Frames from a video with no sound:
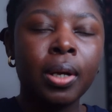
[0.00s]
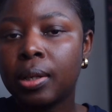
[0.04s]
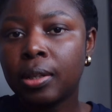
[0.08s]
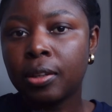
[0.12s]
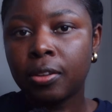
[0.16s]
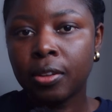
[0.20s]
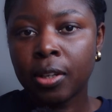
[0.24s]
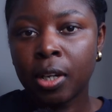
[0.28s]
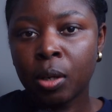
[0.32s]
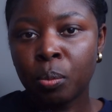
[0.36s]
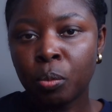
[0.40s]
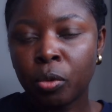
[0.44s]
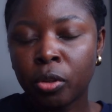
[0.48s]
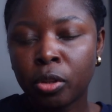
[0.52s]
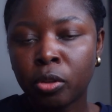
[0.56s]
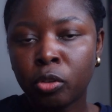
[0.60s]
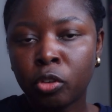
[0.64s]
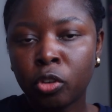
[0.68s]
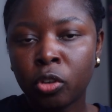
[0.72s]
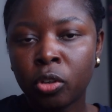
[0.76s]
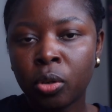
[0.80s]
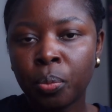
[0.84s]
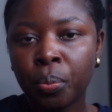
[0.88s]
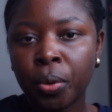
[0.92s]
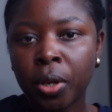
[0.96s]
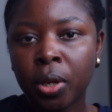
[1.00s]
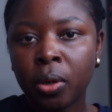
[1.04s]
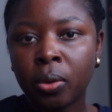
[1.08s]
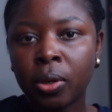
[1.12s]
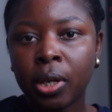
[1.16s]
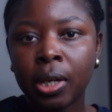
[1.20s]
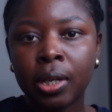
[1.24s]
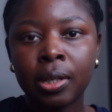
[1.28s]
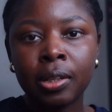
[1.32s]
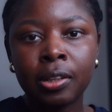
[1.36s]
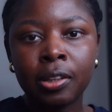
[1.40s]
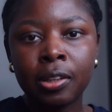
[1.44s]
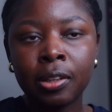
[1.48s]
Same with dirty
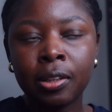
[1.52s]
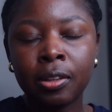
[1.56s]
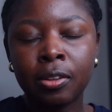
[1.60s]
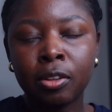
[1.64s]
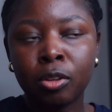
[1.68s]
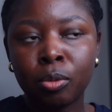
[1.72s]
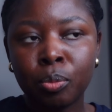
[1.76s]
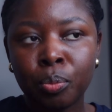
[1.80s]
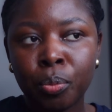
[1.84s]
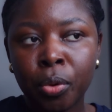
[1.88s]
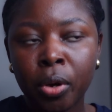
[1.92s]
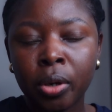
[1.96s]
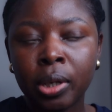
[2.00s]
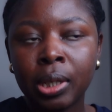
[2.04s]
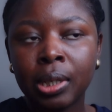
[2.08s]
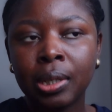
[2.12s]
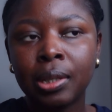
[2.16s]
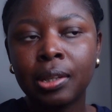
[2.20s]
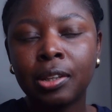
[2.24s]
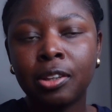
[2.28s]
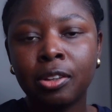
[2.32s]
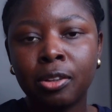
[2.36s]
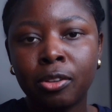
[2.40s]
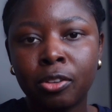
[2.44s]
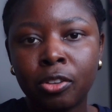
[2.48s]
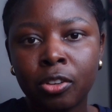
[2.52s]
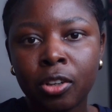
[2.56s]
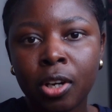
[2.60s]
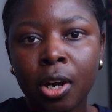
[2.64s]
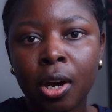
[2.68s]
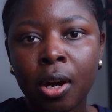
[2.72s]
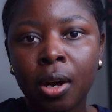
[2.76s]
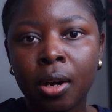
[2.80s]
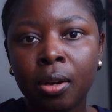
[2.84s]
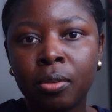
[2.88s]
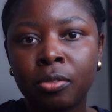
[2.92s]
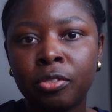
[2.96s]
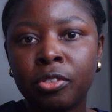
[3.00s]
pillowcases and bonnets and
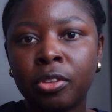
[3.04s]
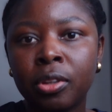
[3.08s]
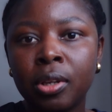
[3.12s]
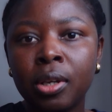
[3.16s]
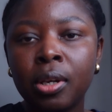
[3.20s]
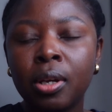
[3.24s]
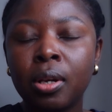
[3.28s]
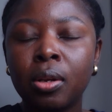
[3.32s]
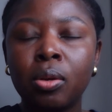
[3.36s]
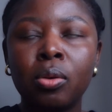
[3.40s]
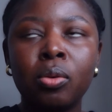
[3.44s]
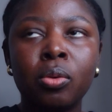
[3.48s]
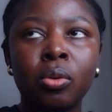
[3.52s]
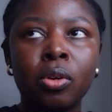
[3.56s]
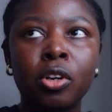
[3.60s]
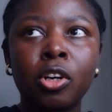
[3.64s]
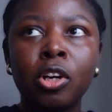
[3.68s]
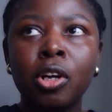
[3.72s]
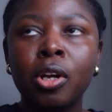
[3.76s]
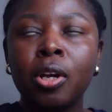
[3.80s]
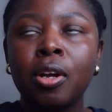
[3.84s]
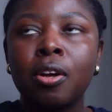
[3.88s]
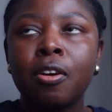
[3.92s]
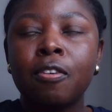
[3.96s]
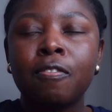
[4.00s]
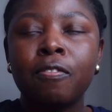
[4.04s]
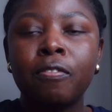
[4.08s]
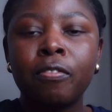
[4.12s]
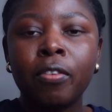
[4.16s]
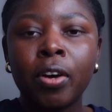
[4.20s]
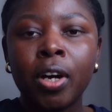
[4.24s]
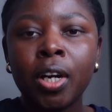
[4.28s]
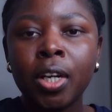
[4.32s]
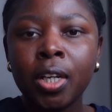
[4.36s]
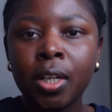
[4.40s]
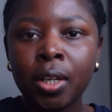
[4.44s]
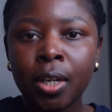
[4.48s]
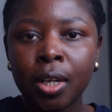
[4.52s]
scarves. Look,
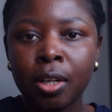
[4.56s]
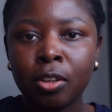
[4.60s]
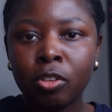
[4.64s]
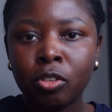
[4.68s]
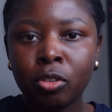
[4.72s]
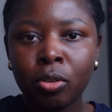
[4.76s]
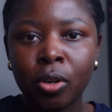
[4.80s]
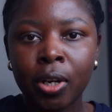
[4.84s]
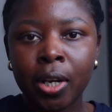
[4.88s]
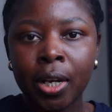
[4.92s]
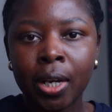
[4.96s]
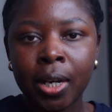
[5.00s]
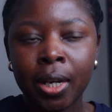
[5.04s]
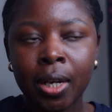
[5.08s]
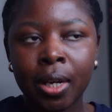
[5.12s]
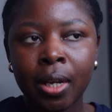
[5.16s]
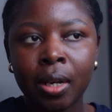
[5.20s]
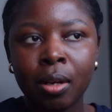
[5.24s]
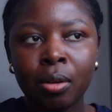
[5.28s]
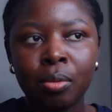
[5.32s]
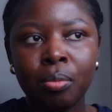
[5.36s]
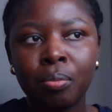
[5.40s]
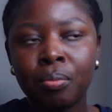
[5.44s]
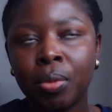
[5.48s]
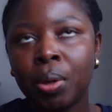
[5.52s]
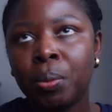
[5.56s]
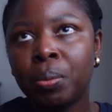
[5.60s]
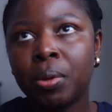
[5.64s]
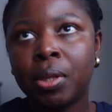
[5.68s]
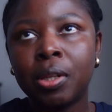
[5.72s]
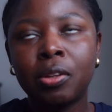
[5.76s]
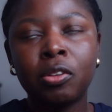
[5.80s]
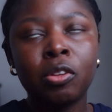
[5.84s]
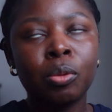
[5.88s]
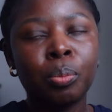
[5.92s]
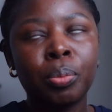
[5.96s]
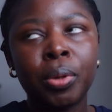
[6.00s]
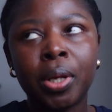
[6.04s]
fine natural hair, maybe
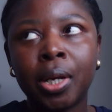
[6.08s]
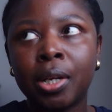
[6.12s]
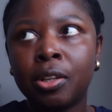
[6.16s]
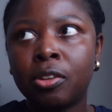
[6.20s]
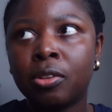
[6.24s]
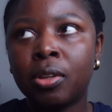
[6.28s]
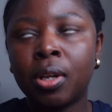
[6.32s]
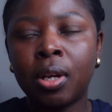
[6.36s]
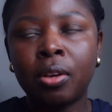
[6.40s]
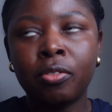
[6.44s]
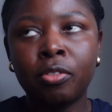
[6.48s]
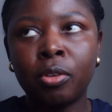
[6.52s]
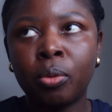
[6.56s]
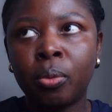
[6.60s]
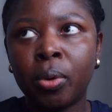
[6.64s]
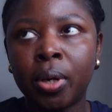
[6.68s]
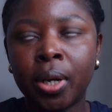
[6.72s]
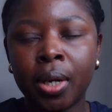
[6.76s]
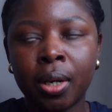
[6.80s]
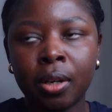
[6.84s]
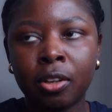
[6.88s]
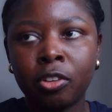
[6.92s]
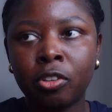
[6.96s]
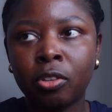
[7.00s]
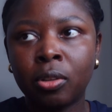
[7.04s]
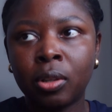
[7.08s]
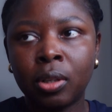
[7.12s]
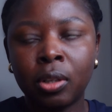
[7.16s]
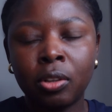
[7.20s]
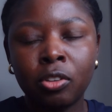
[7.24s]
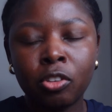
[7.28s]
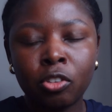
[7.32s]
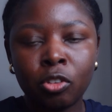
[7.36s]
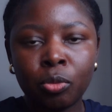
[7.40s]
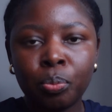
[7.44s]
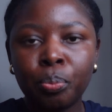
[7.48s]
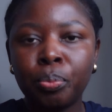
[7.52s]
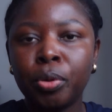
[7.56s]
this applies to everyone actually,
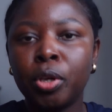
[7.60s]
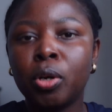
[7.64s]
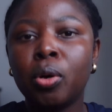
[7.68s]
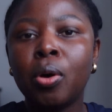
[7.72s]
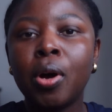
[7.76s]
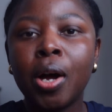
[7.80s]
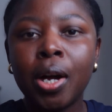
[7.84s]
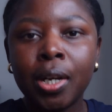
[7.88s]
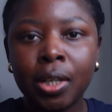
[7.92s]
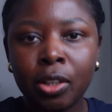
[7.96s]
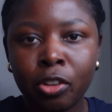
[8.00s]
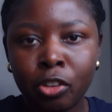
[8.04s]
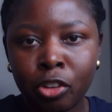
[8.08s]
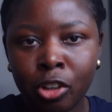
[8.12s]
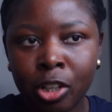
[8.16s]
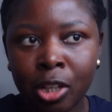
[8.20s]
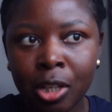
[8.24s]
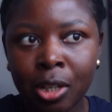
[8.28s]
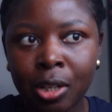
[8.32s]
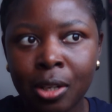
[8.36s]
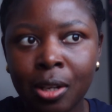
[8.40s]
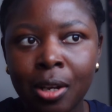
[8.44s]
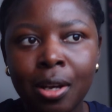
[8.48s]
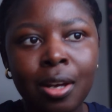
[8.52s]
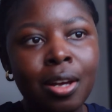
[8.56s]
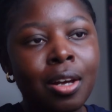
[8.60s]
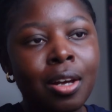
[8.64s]
just pure hygiene.